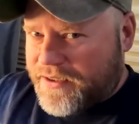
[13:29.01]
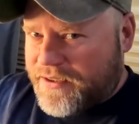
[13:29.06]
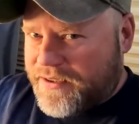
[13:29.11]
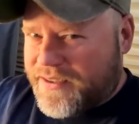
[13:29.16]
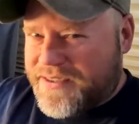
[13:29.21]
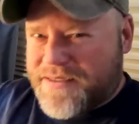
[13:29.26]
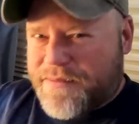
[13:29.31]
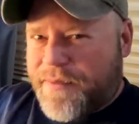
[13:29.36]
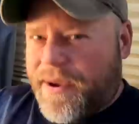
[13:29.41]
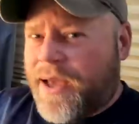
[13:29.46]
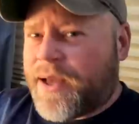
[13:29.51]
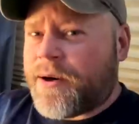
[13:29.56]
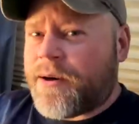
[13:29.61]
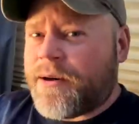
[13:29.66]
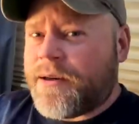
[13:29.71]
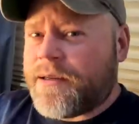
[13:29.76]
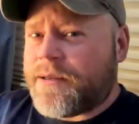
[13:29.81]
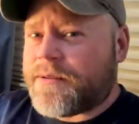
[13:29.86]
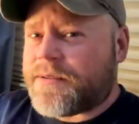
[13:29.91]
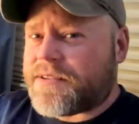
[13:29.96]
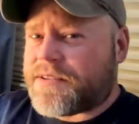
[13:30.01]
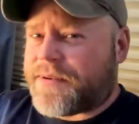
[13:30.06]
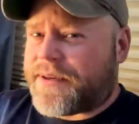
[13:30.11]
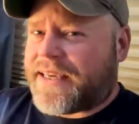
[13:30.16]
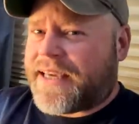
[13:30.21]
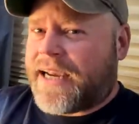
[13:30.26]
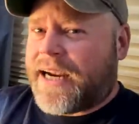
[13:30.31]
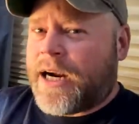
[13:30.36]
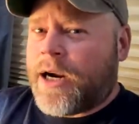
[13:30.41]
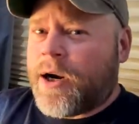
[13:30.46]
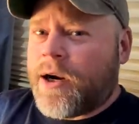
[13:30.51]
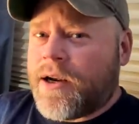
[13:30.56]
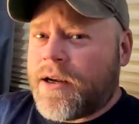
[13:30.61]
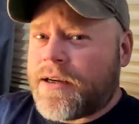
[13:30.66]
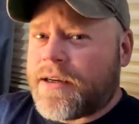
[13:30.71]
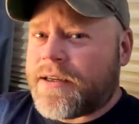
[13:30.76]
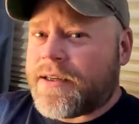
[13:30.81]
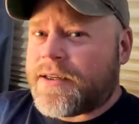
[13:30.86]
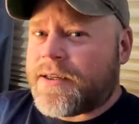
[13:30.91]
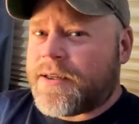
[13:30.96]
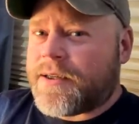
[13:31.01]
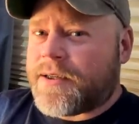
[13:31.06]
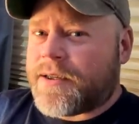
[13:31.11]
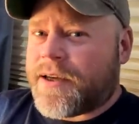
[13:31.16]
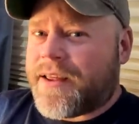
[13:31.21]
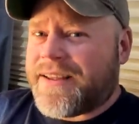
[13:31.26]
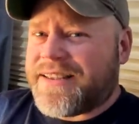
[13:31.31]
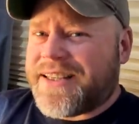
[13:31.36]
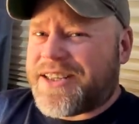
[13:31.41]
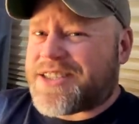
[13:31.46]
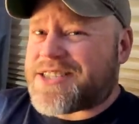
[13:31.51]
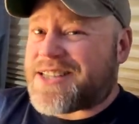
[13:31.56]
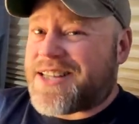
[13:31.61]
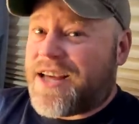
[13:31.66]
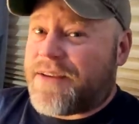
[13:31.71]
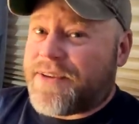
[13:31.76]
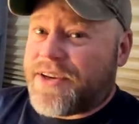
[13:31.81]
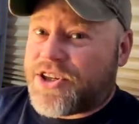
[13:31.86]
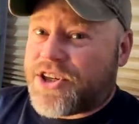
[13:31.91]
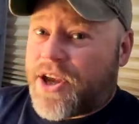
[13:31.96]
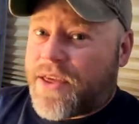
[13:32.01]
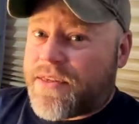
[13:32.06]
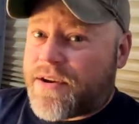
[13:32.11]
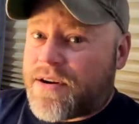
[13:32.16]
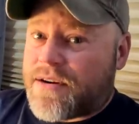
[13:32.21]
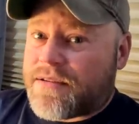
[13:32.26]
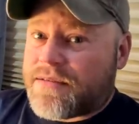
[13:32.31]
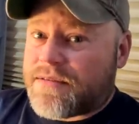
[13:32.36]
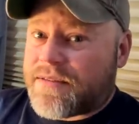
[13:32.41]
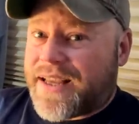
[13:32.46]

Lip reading: Does it matter? Do we care? I think they just love each other,